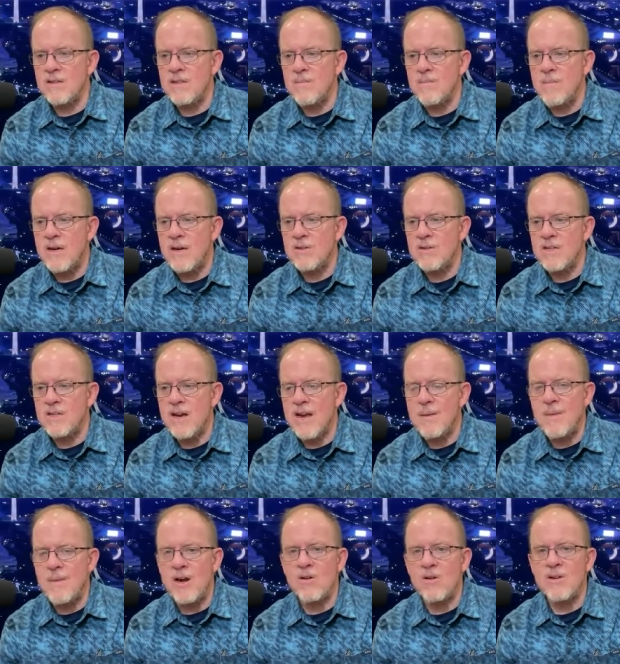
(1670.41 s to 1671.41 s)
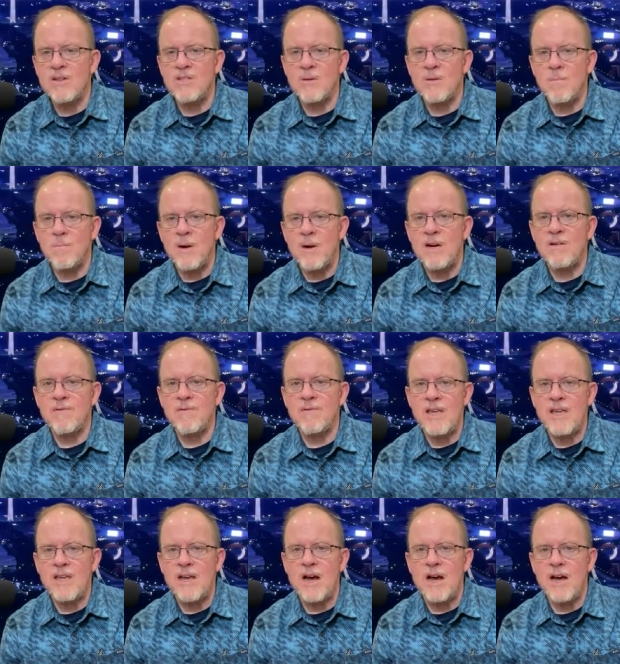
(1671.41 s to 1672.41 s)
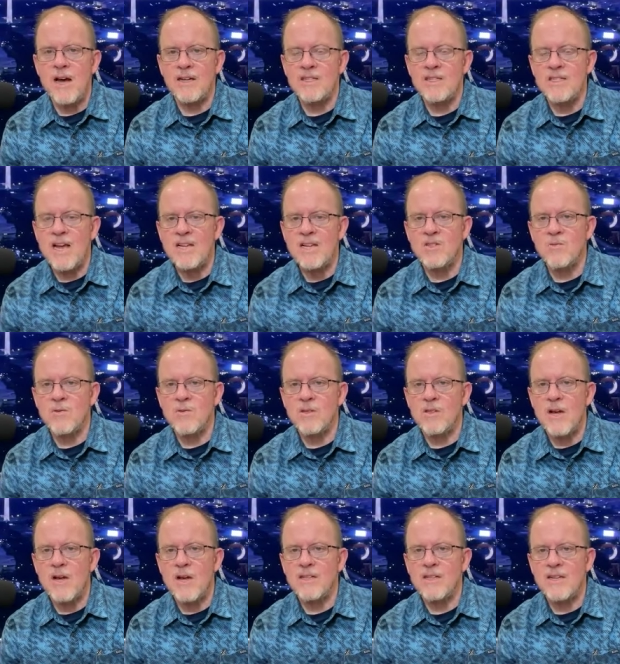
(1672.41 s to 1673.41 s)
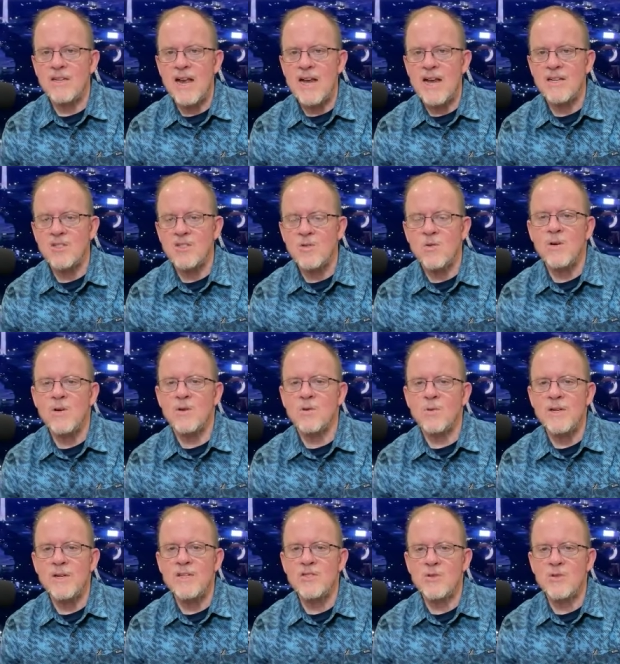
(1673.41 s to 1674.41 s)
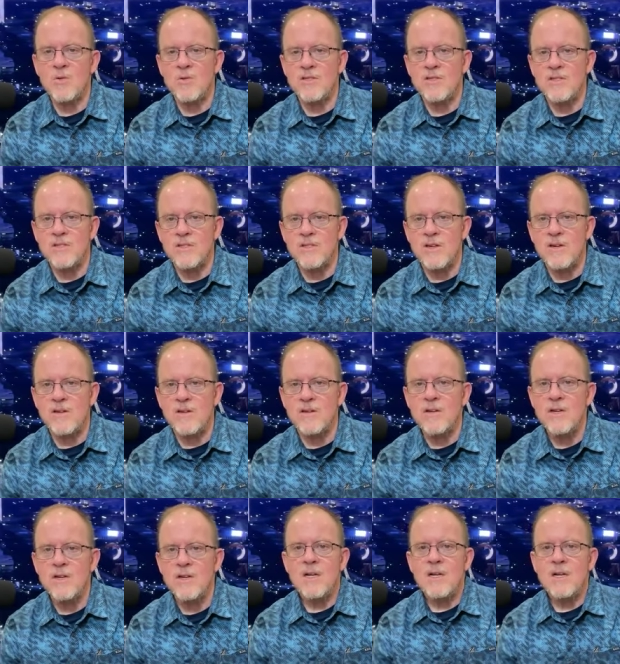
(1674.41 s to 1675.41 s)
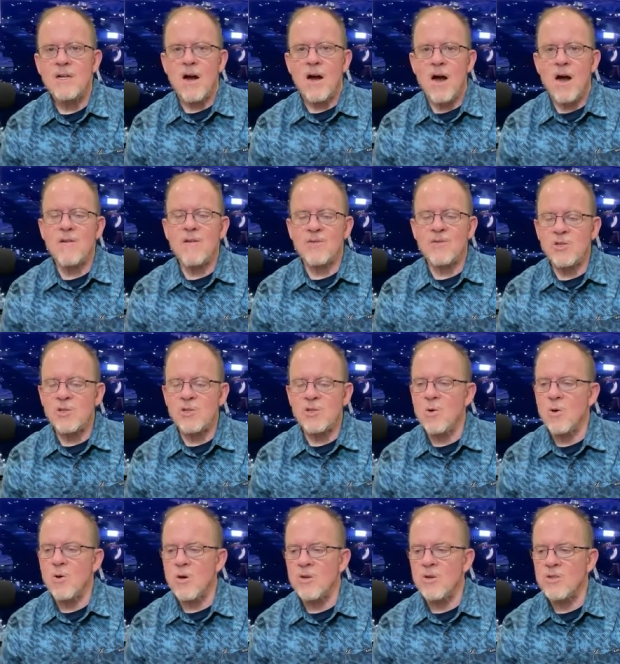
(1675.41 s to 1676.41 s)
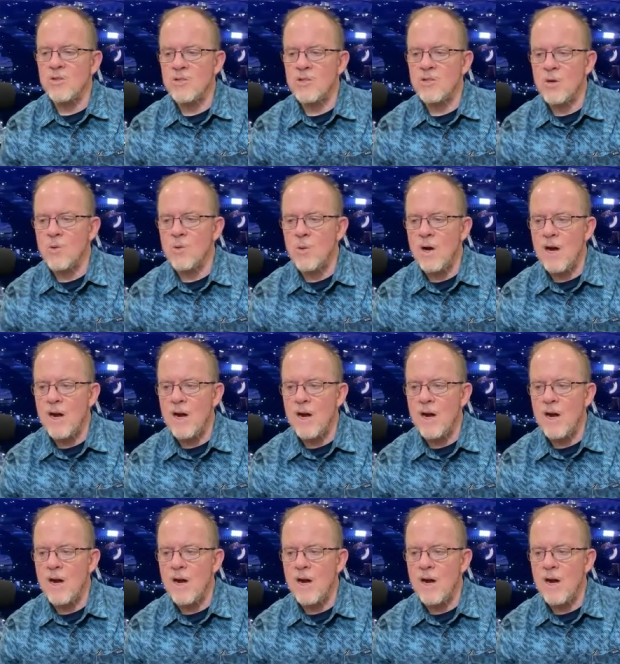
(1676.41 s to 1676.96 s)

the maritime areas above Guyana, because that's where a lot of the gas and oil resources are offshore. So.